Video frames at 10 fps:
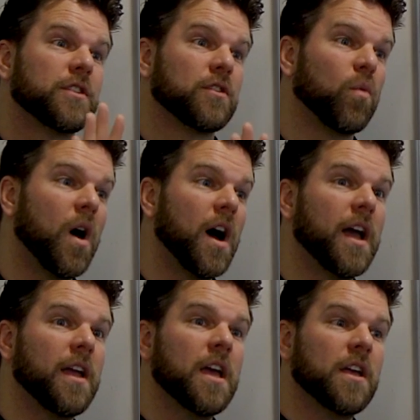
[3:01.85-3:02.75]
this is
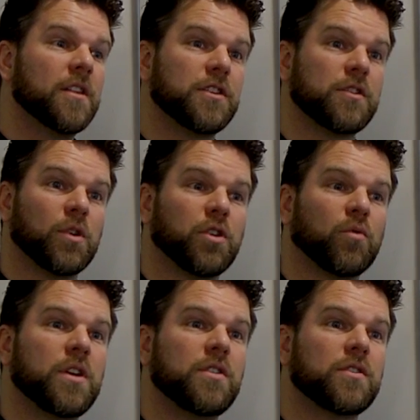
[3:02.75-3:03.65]
why, this is what
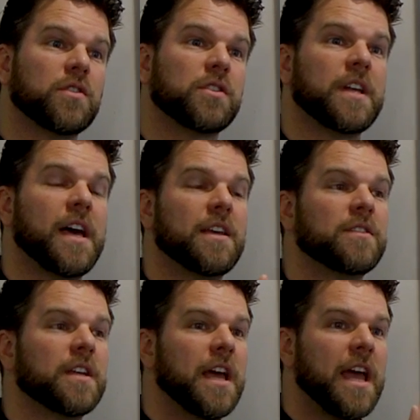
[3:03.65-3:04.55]
the research
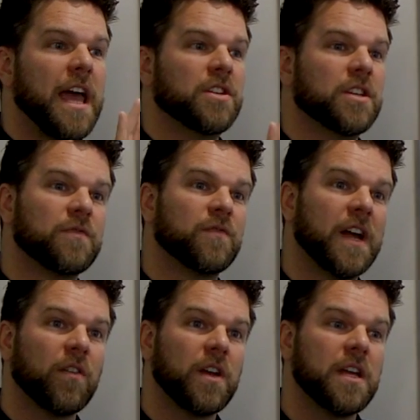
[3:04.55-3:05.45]
says, and just
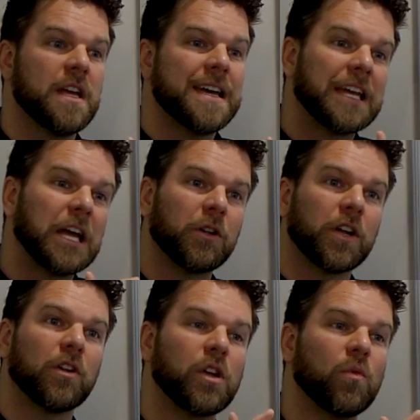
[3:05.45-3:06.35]
very
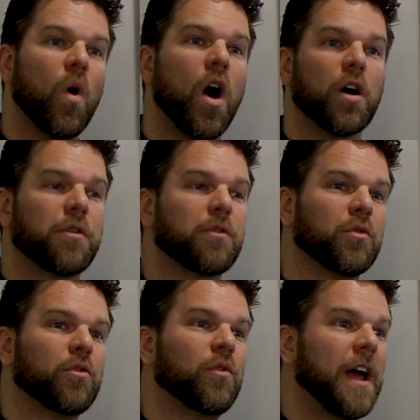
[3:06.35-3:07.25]
clearly walk
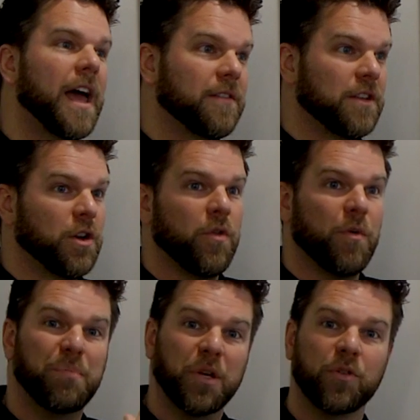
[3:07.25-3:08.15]
through, you know,
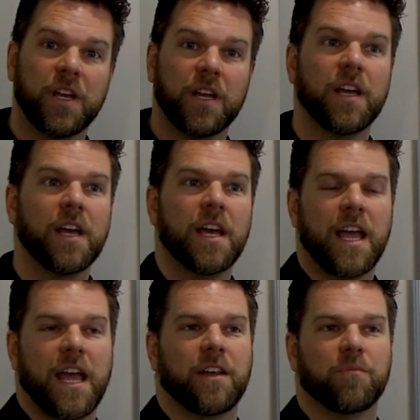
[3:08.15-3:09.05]
the building
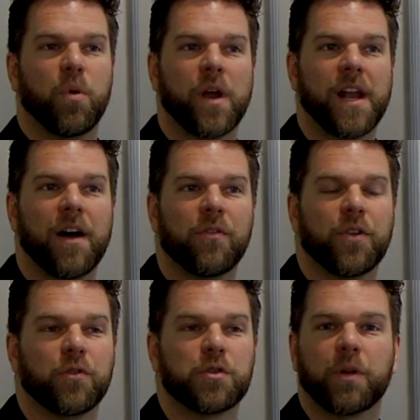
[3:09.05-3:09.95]
and point out
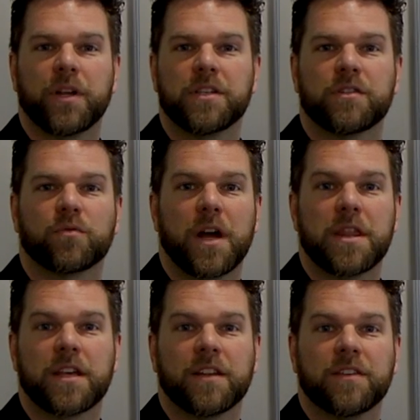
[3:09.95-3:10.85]
those places where
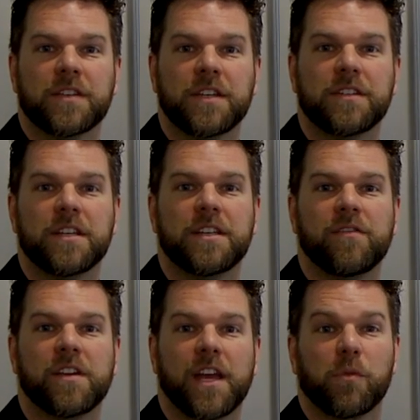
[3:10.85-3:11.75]
I think the
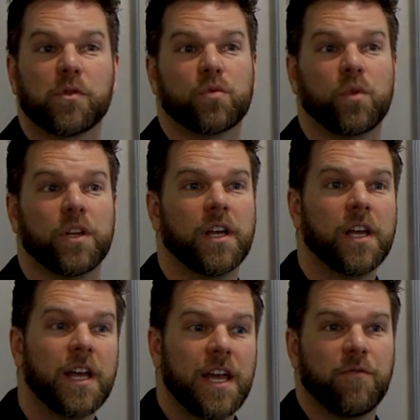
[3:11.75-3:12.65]
CCTV cameras
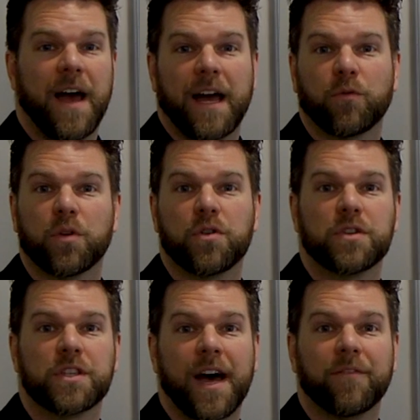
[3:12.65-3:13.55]
would in fact
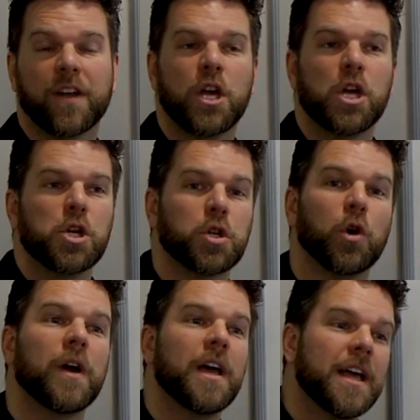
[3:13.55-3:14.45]
reduce theft.
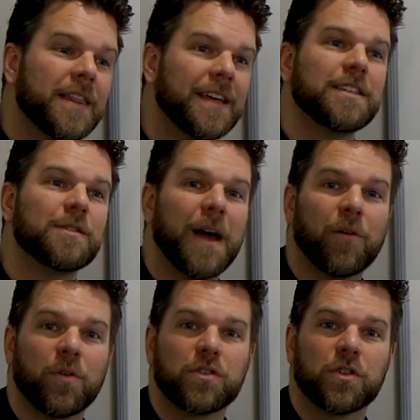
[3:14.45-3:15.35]
So this is
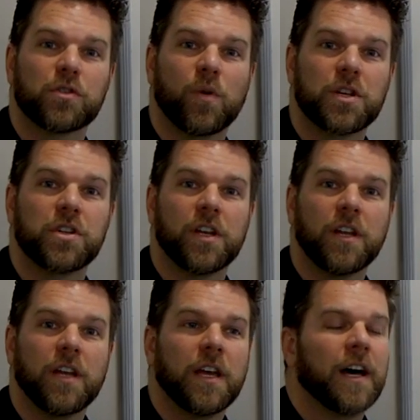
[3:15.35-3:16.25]
my research
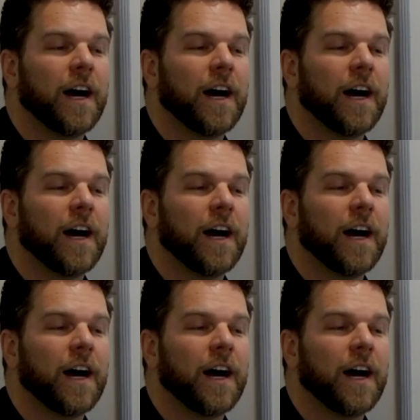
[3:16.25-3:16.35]
question,